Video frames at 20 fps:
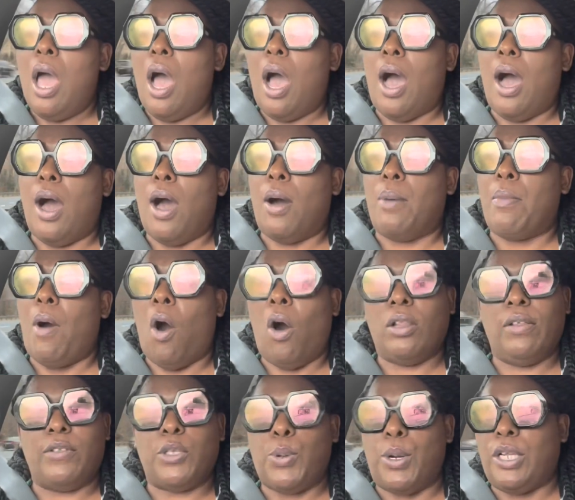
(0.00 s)
All
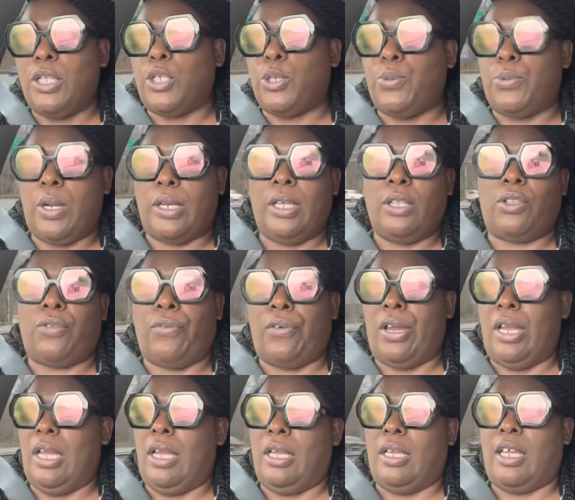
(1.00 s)
of
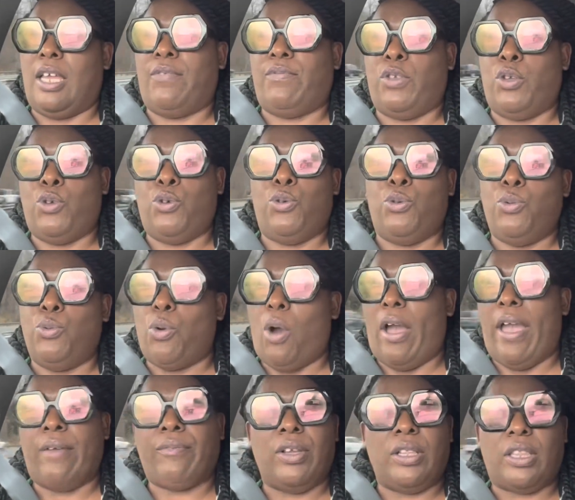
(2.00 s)
2023 give you
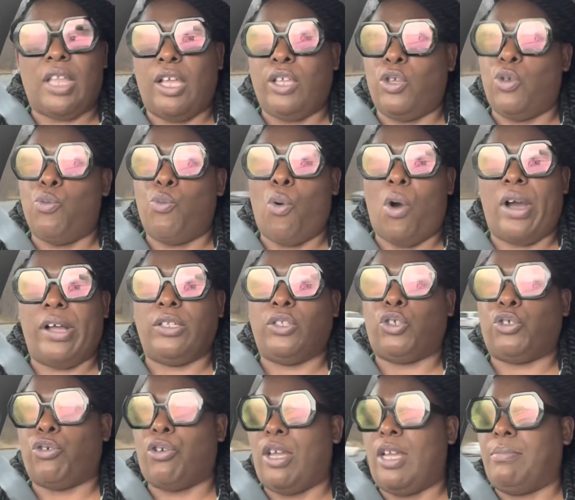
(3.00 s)
everything you want,
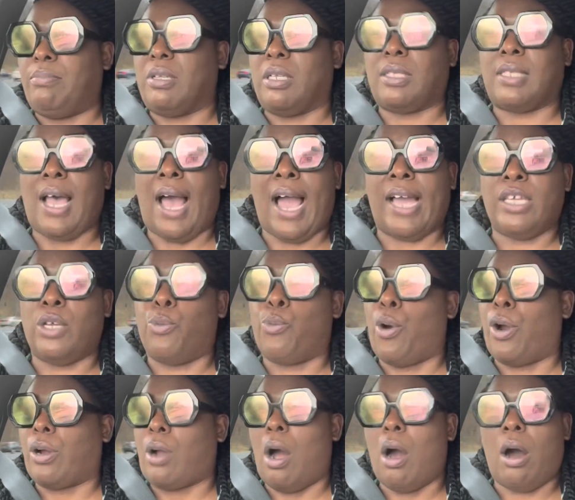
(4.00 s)
dream, desire,
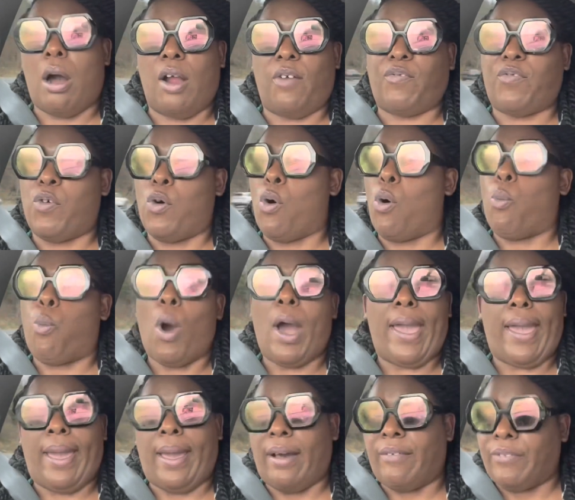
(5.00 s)
work hard for
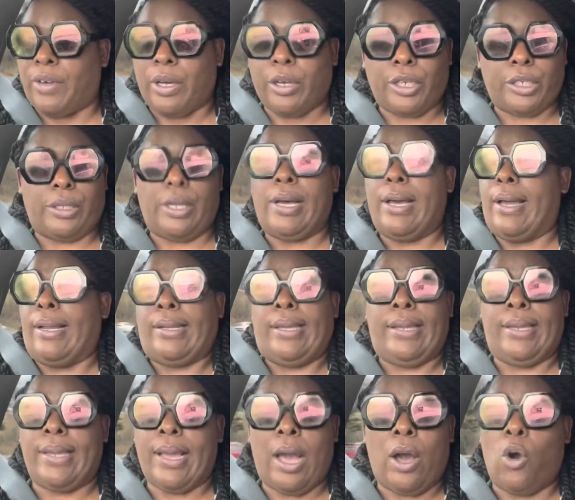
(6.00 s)
whatever,
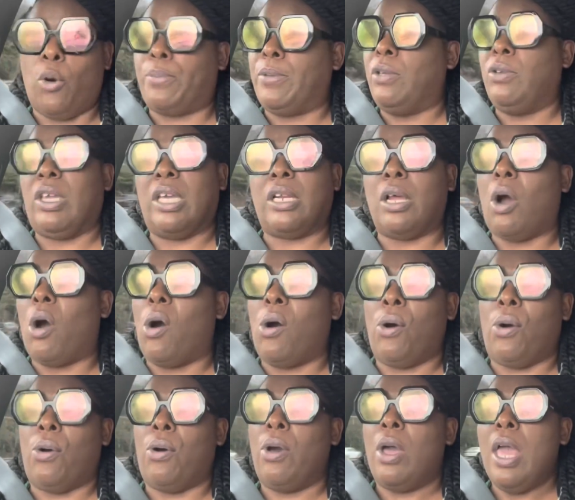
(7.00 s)
honey. I hope you get it
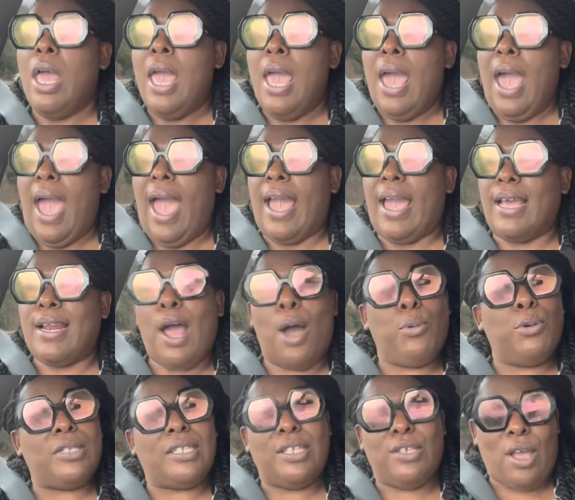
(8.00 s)
all. And I
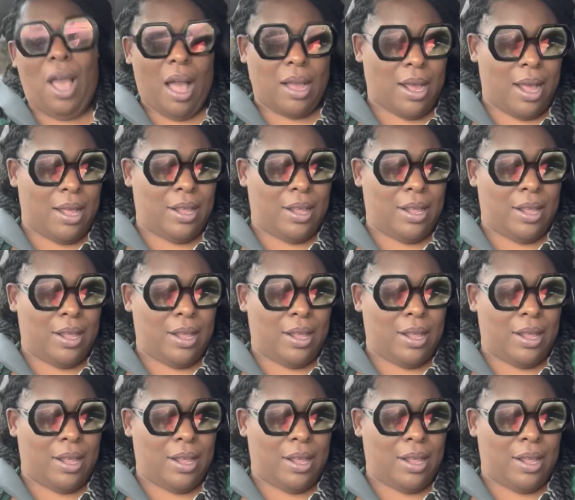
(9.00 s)
will see y'all.